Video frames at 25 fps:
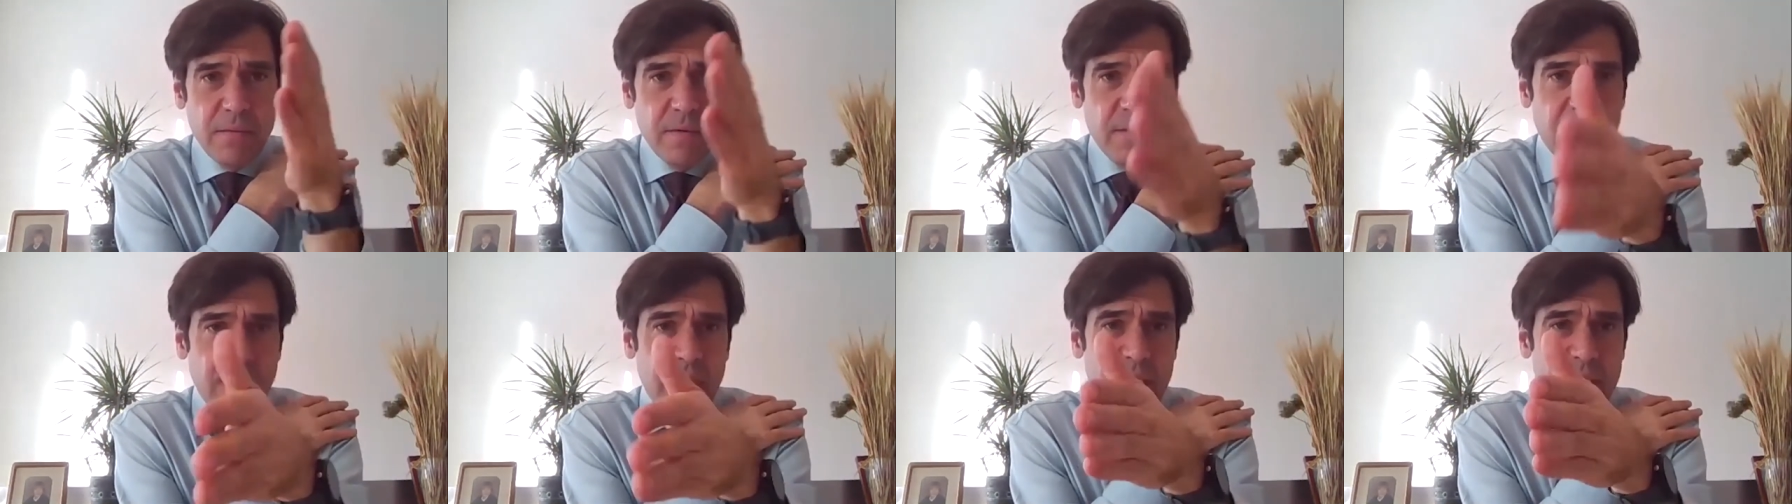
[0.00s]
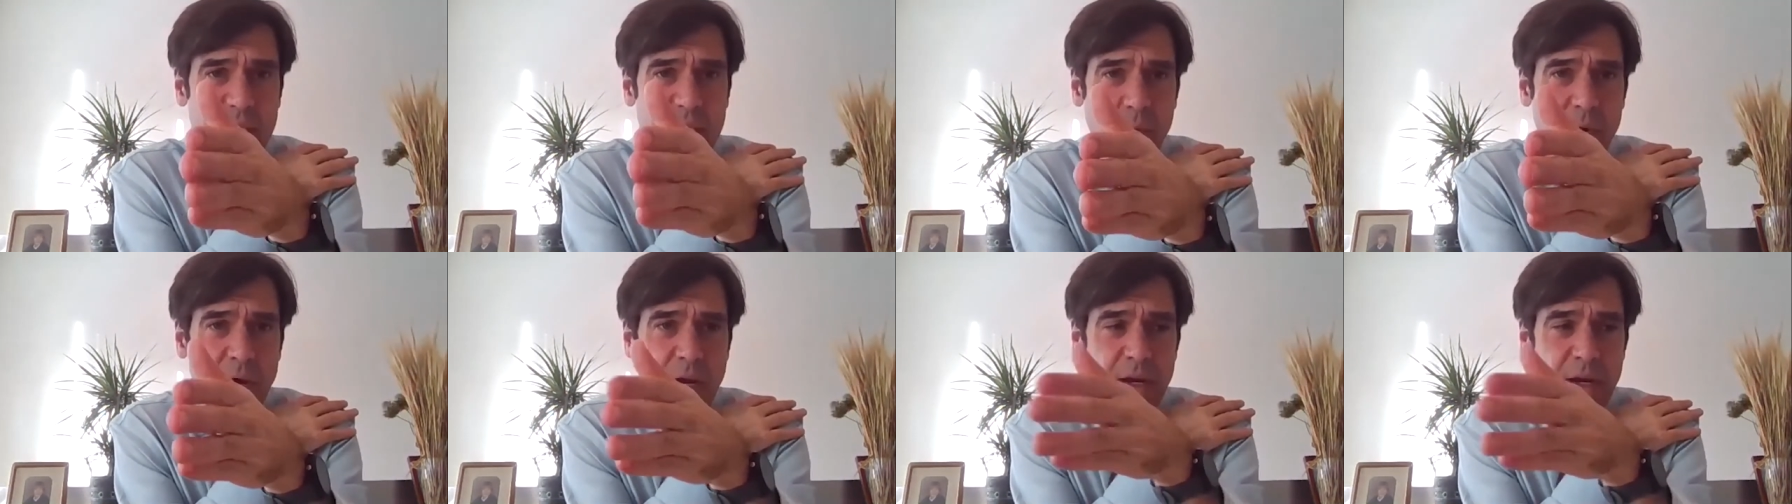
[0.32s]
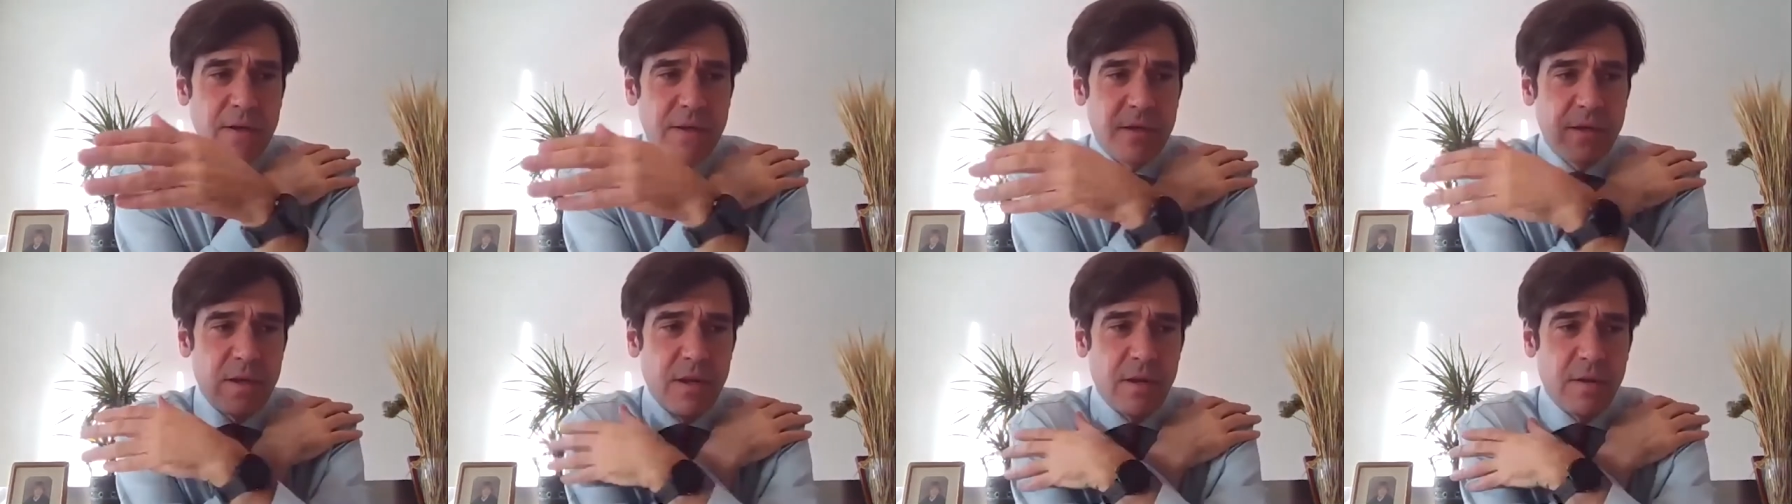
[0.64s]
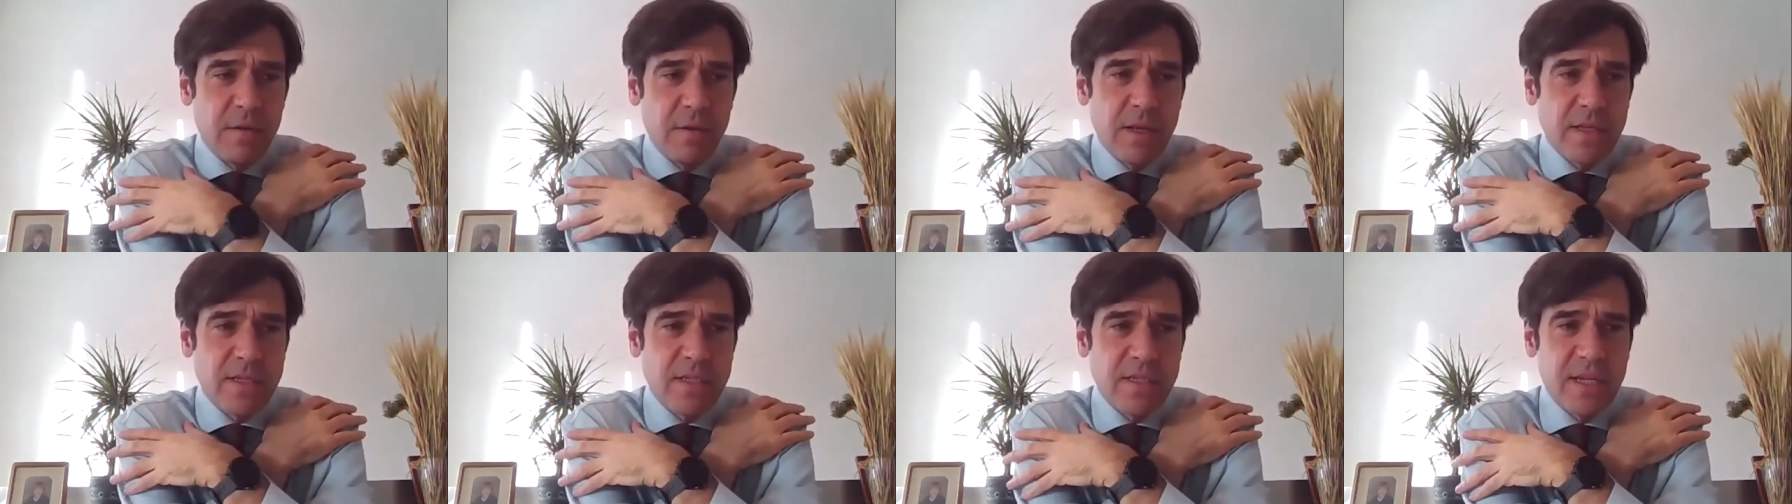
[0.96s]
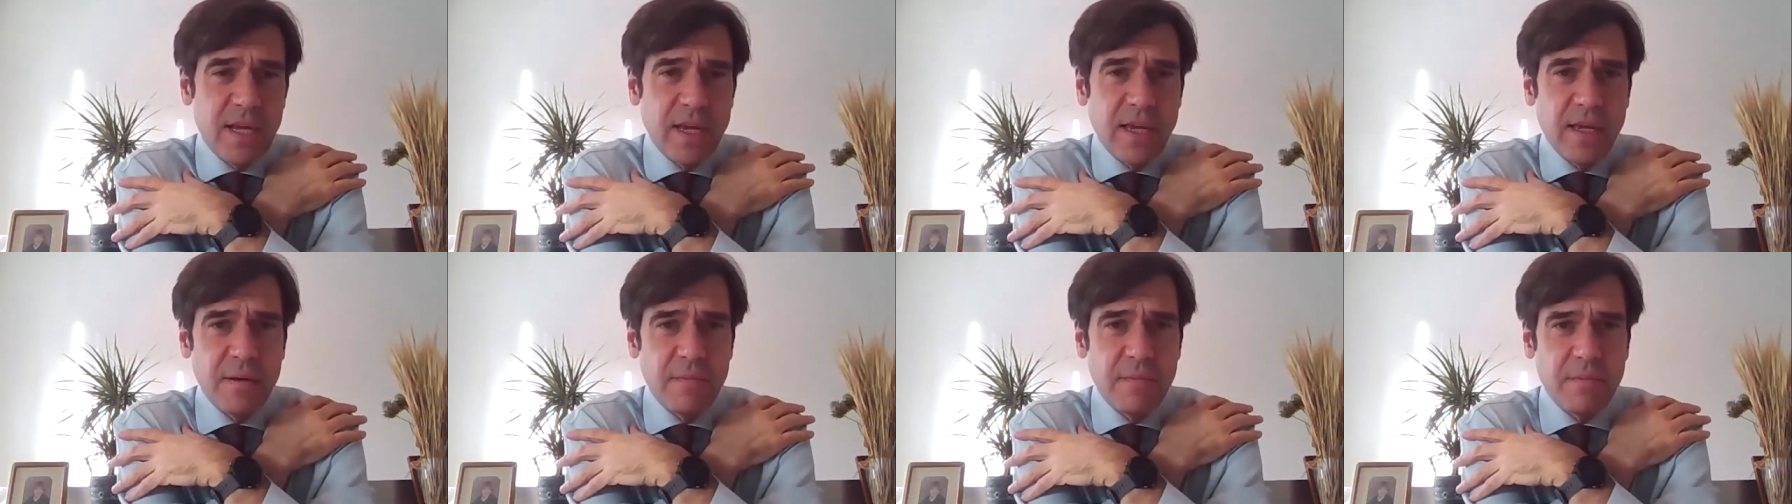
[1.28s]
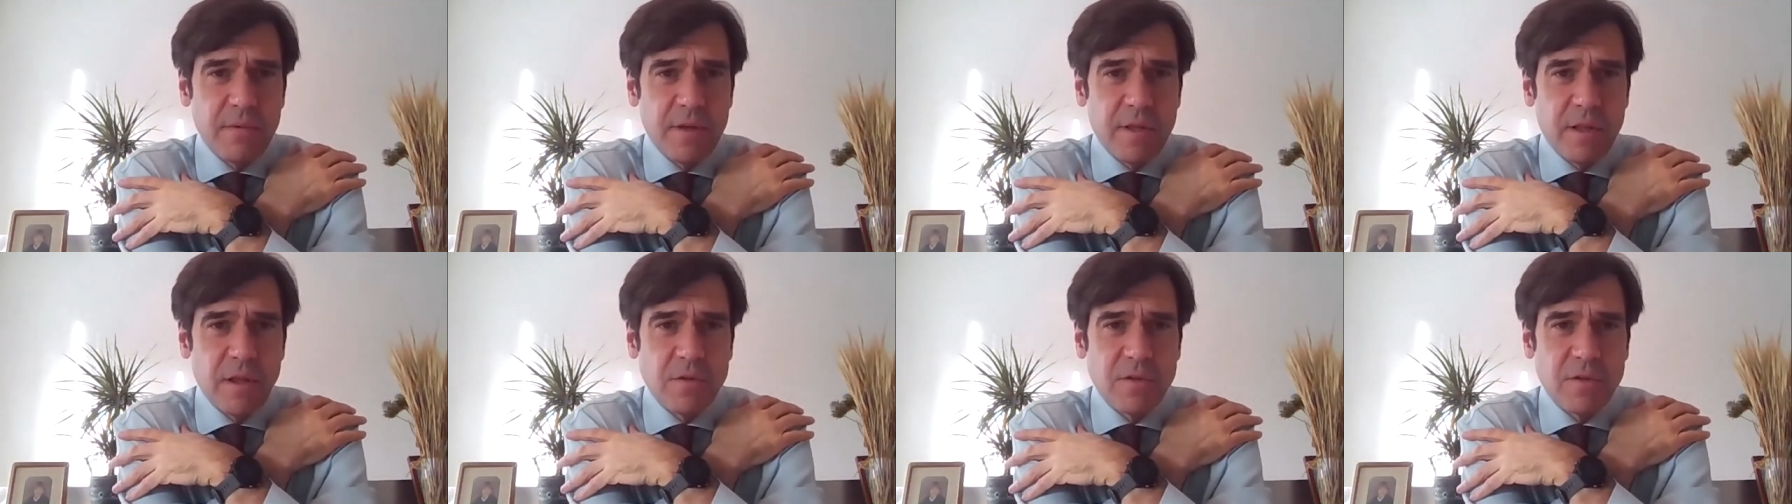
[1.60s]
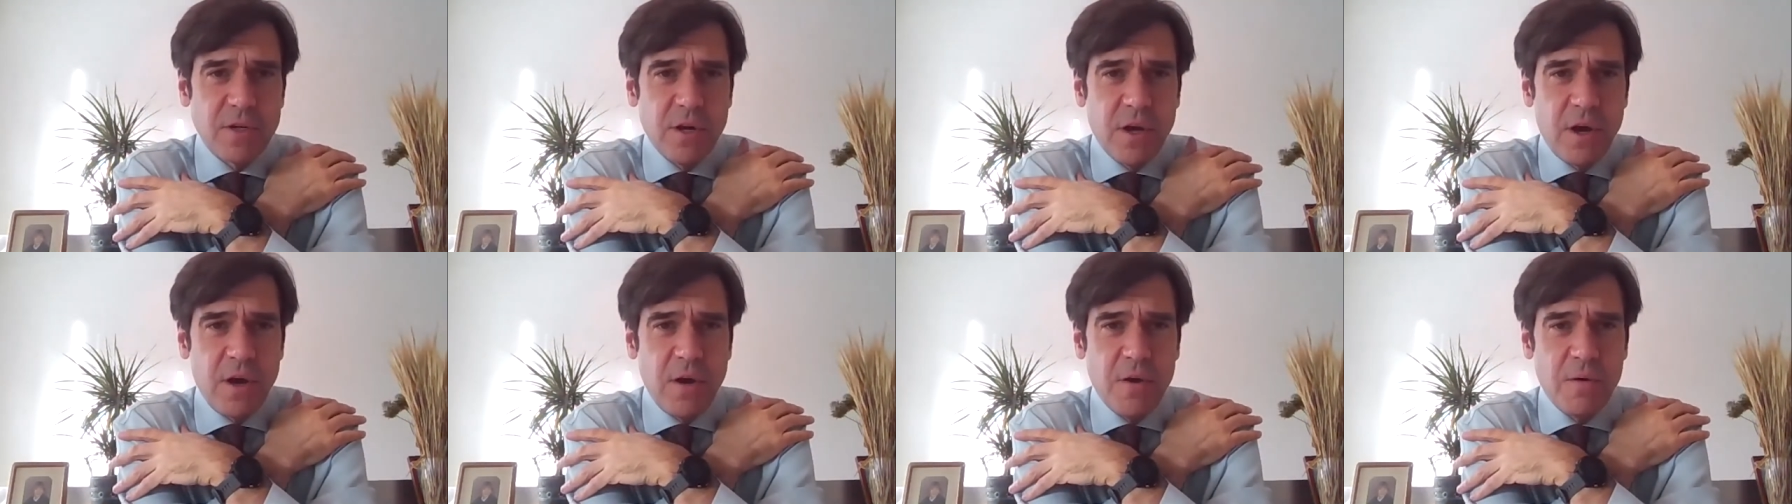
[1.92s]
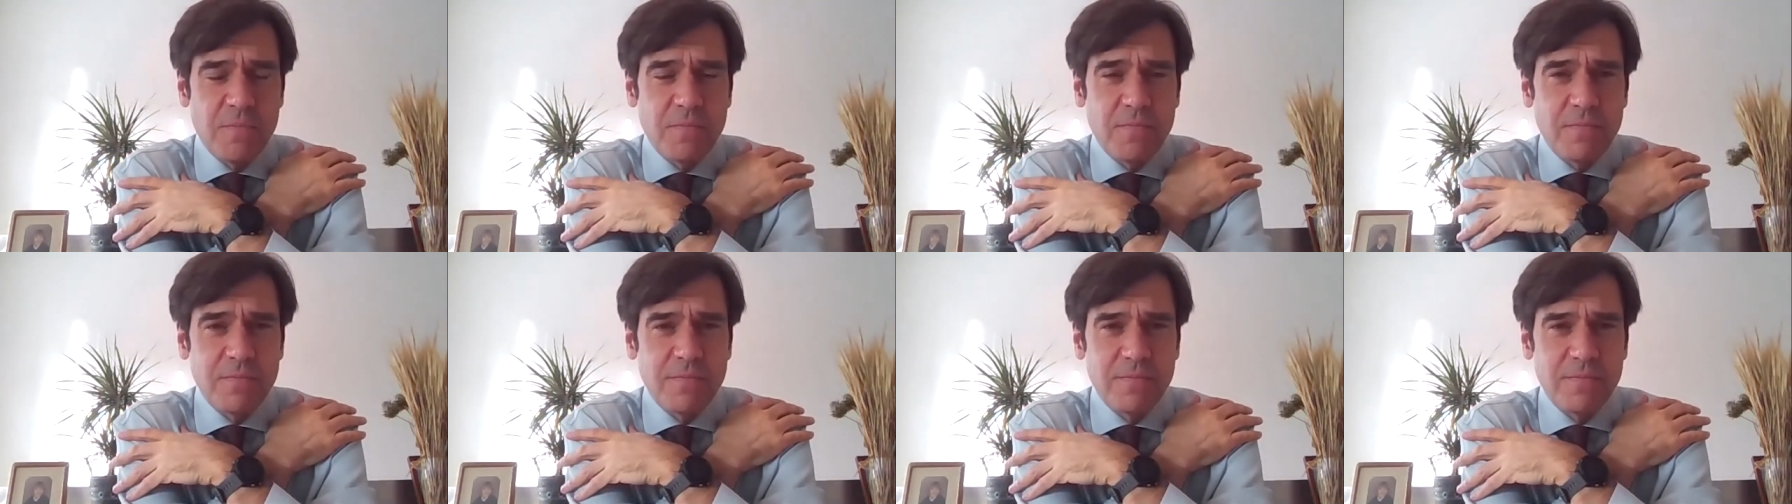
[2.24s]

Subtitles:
Lisa. Let's take it closer to home.